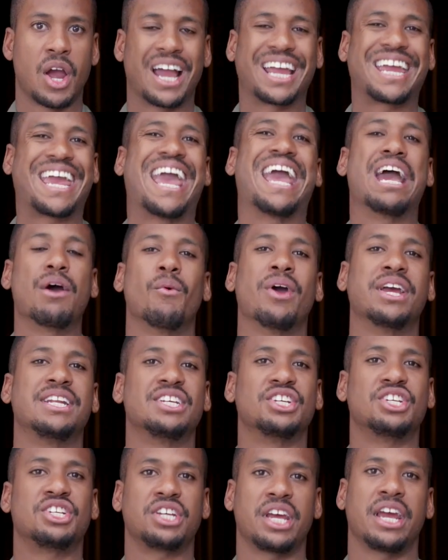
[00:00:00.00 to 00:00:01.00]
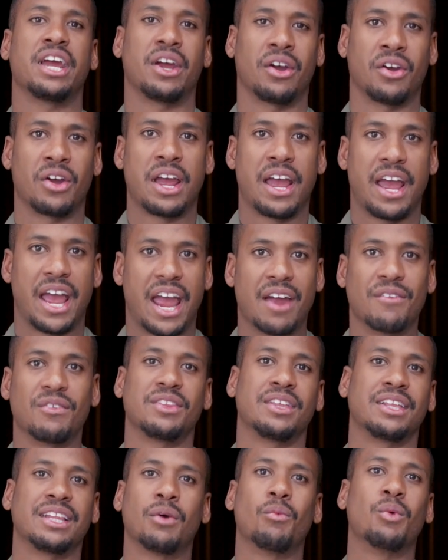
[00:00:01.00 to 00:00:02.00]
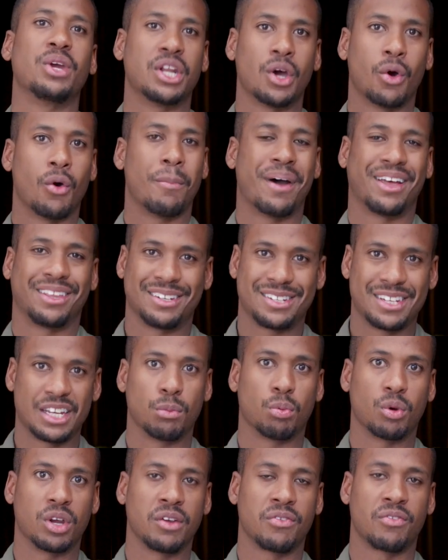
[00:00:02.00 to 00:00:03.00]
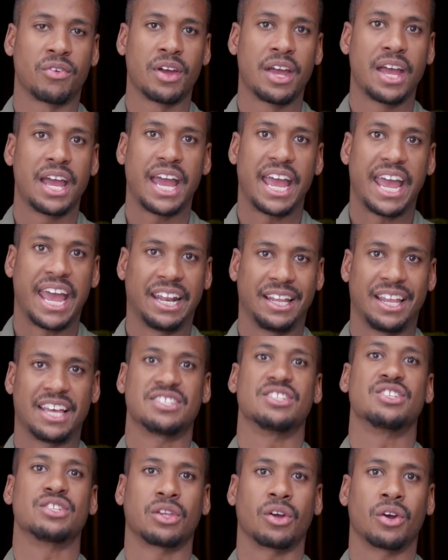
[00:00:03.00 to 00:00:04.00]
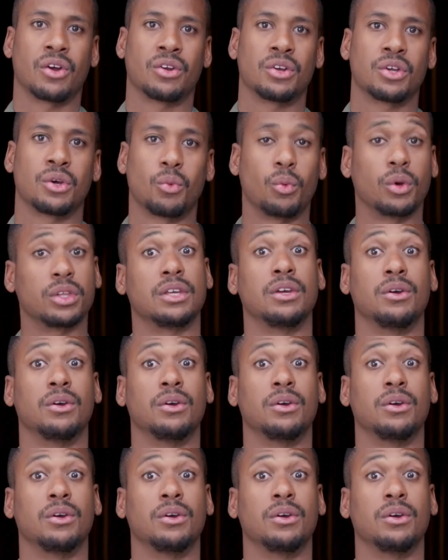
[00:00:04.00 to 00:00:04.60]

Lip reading: Can't wait to share everything that we know about the debrief and lessons learned with